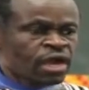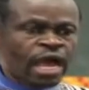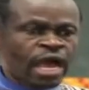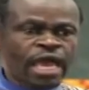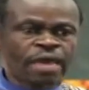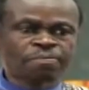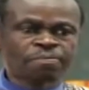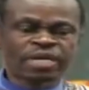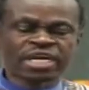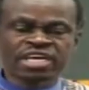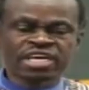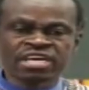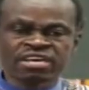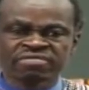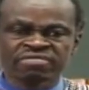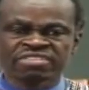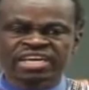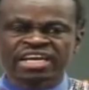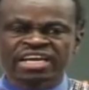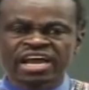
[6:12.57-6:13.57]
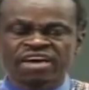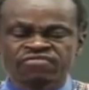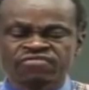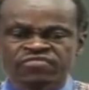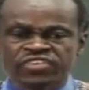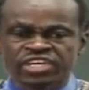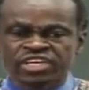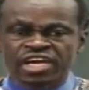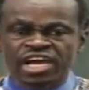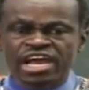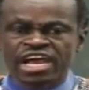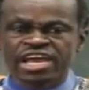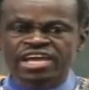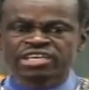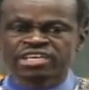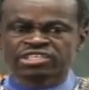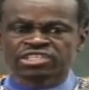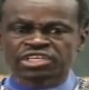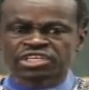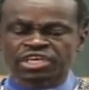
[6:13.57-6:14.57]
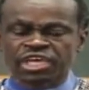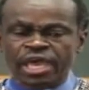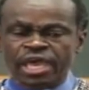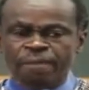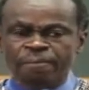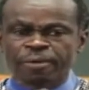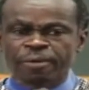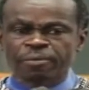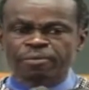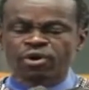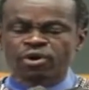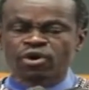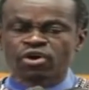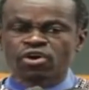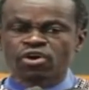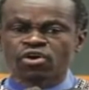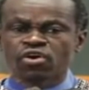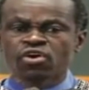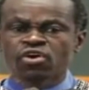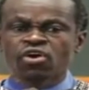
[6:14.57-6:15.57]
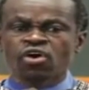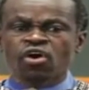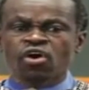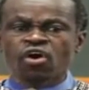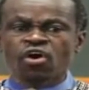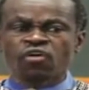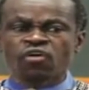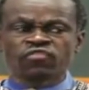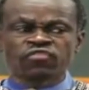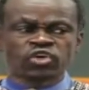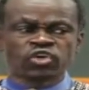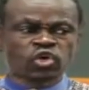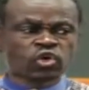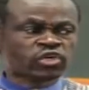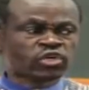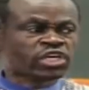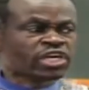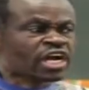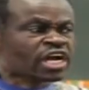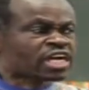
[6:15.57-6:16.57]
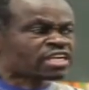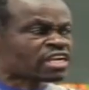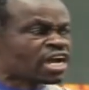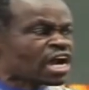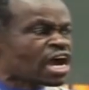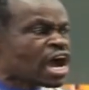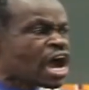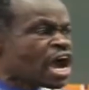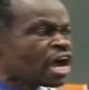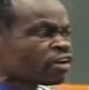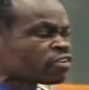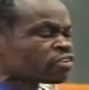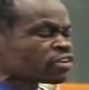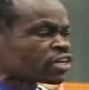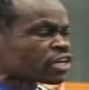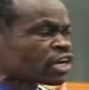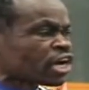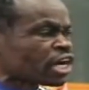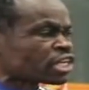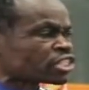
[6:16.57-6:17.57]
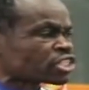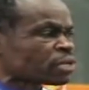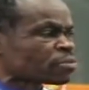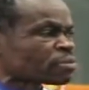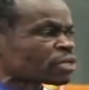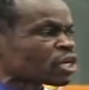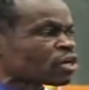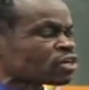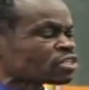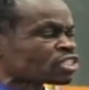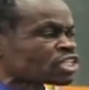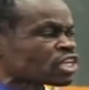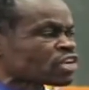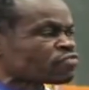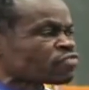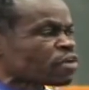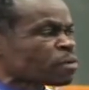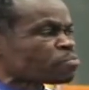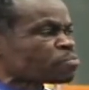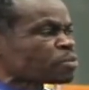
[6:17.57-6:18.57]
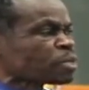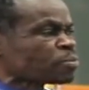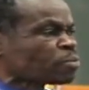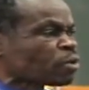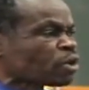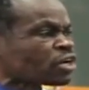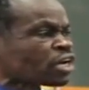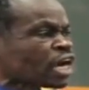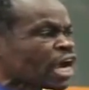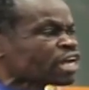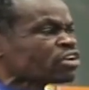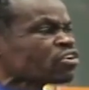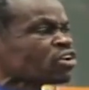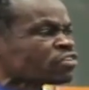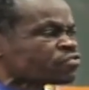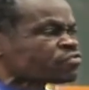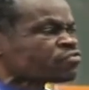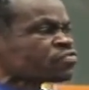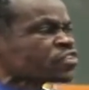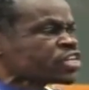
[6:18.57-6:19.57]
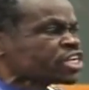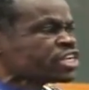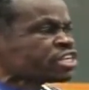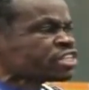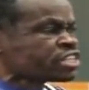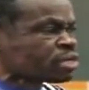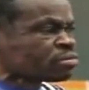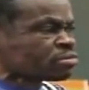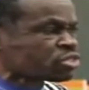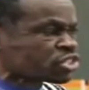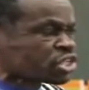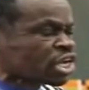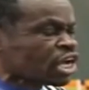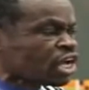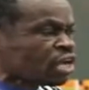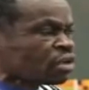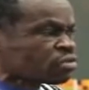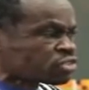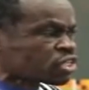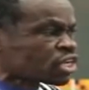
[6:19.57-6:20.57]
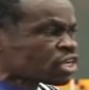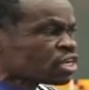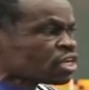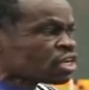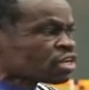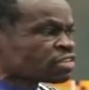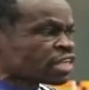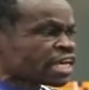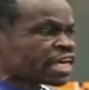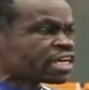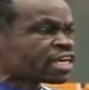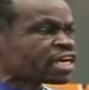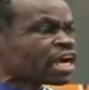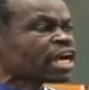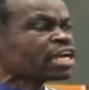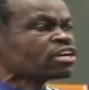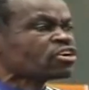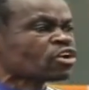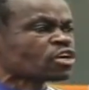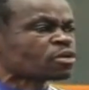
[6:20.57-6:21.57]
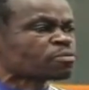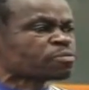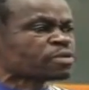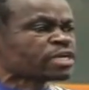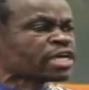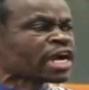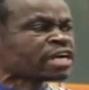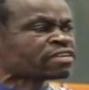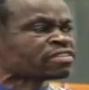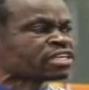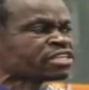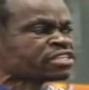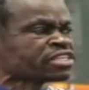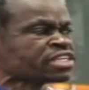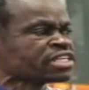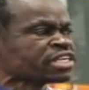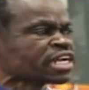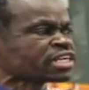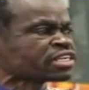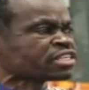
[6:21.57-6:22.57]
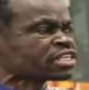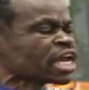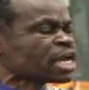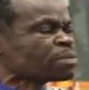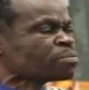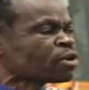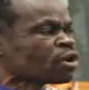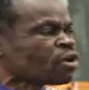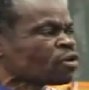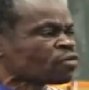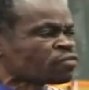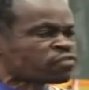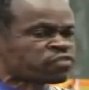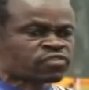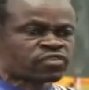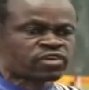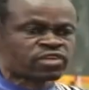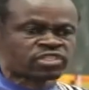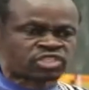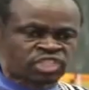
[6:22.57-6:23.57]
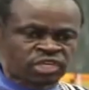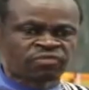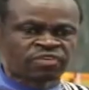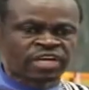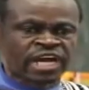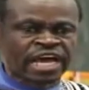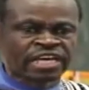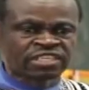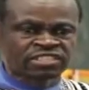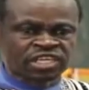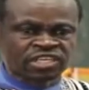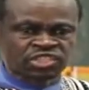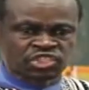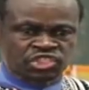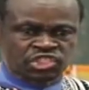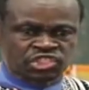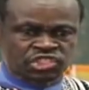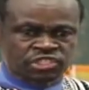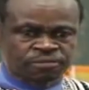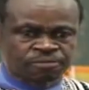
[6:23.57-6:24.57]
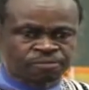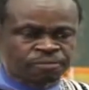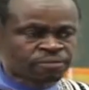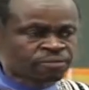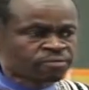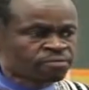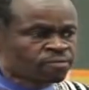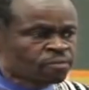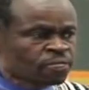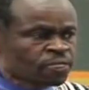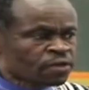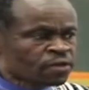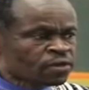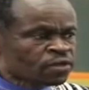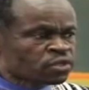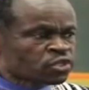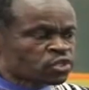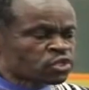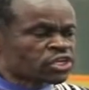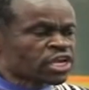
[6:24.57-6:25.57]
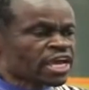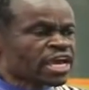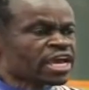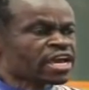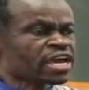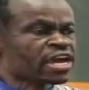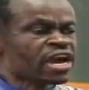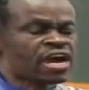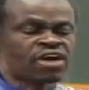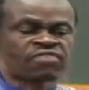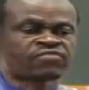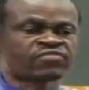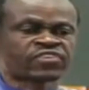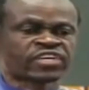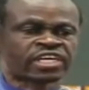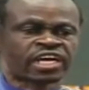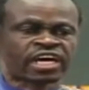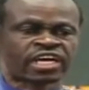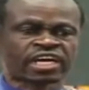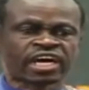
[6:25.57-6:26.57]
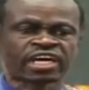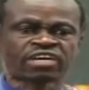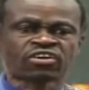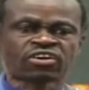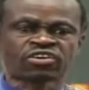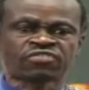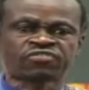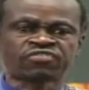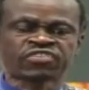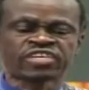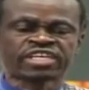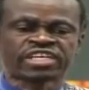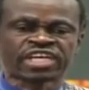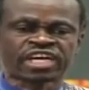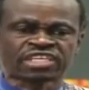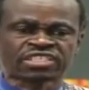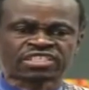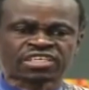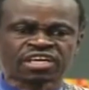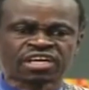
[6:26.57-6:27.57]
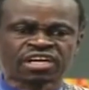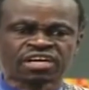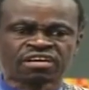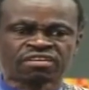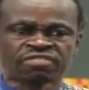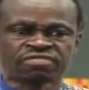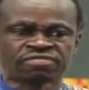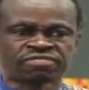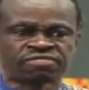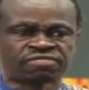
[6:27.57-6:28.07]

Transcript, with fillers: I believe that Africa is capable of looking at our agriculture because if a people cannot feed themselves, they cannot be at the dinner table of civilization. Today, Africa cannot feed herself.